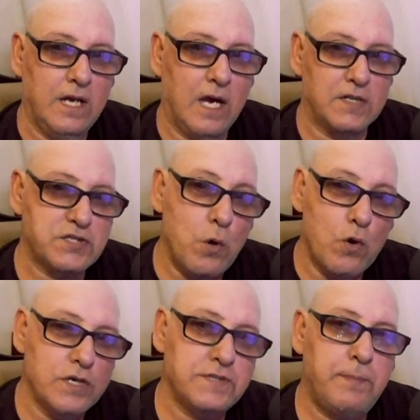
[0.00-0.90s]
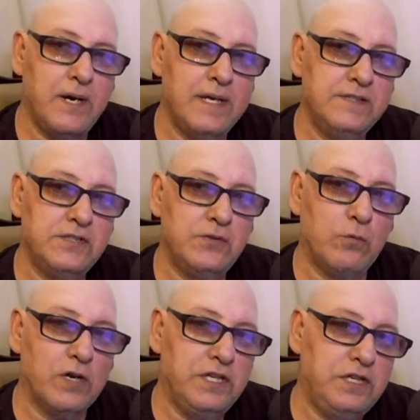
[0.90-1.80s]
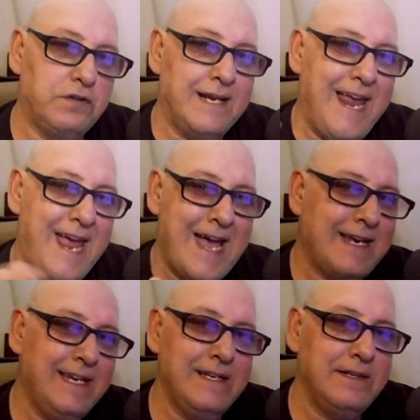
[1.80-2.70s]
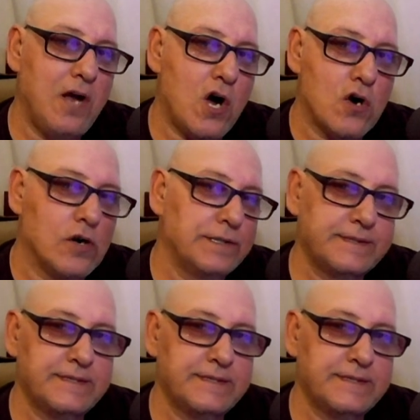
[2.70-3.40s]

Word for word: a storage button to where you can add in art.